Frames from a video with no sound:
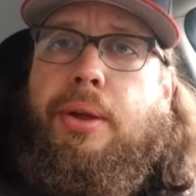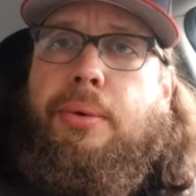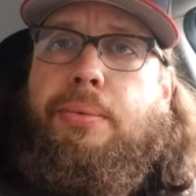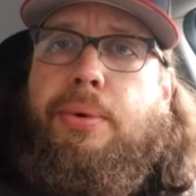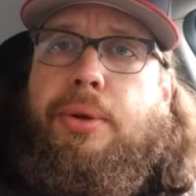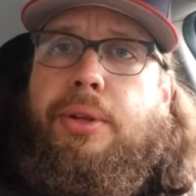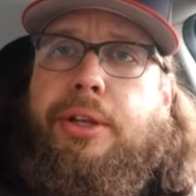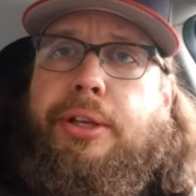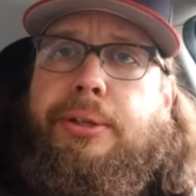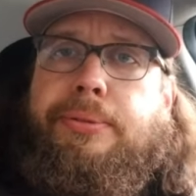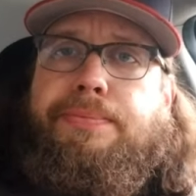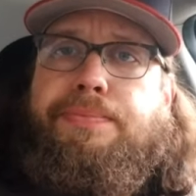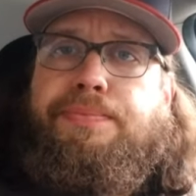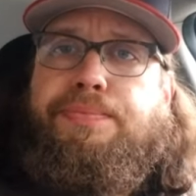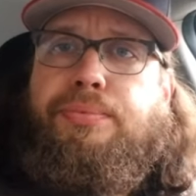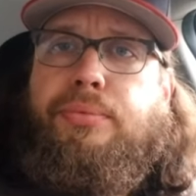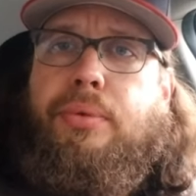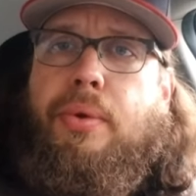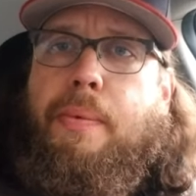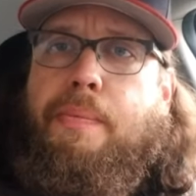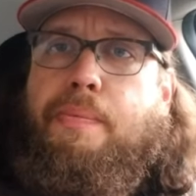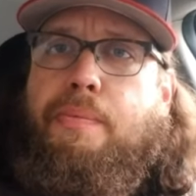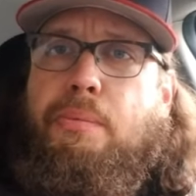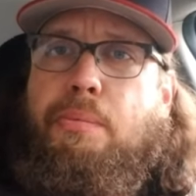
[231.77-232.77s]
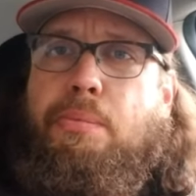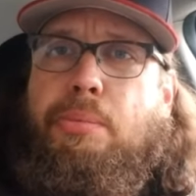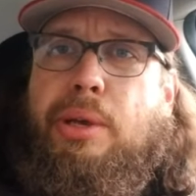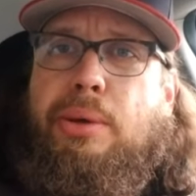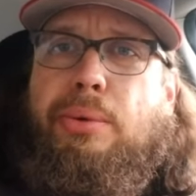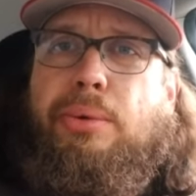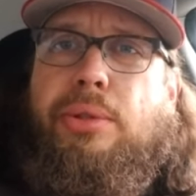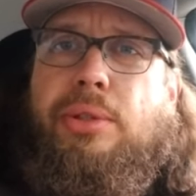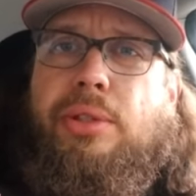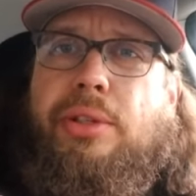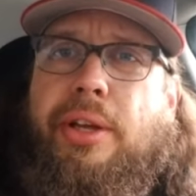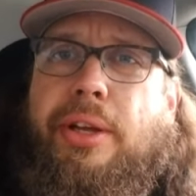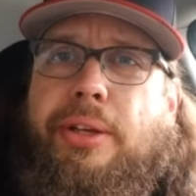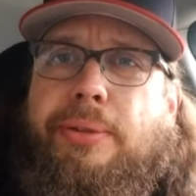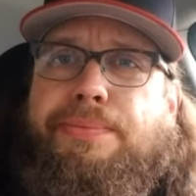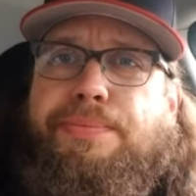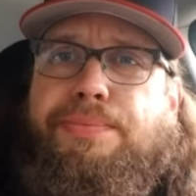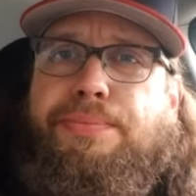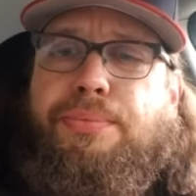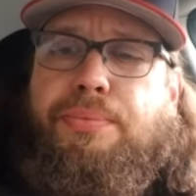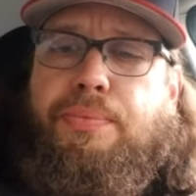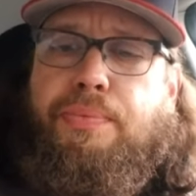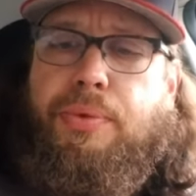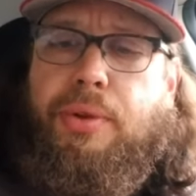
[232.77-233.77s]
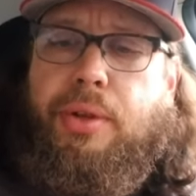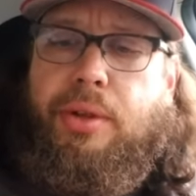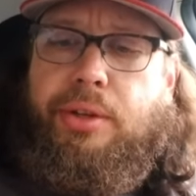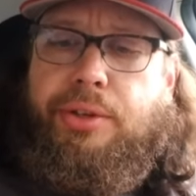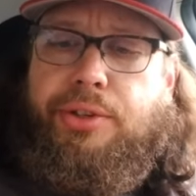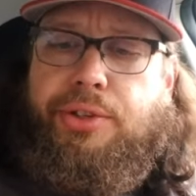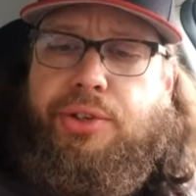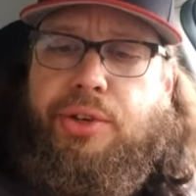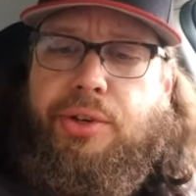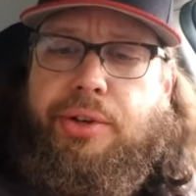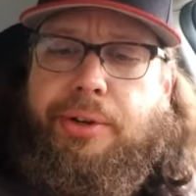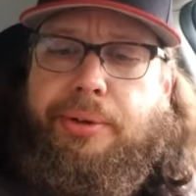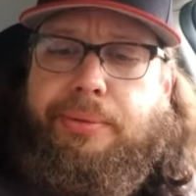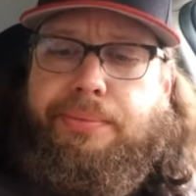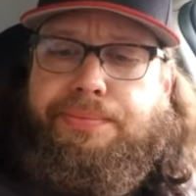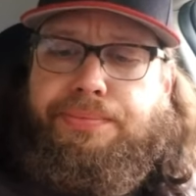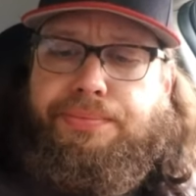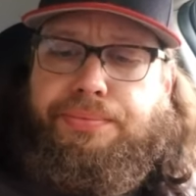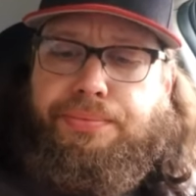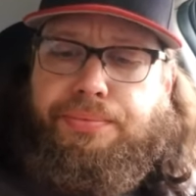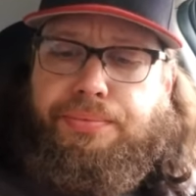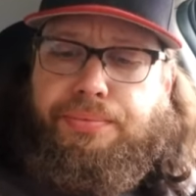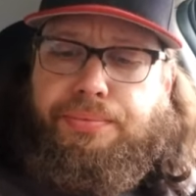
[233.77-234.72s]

It really mutes the, the sugar.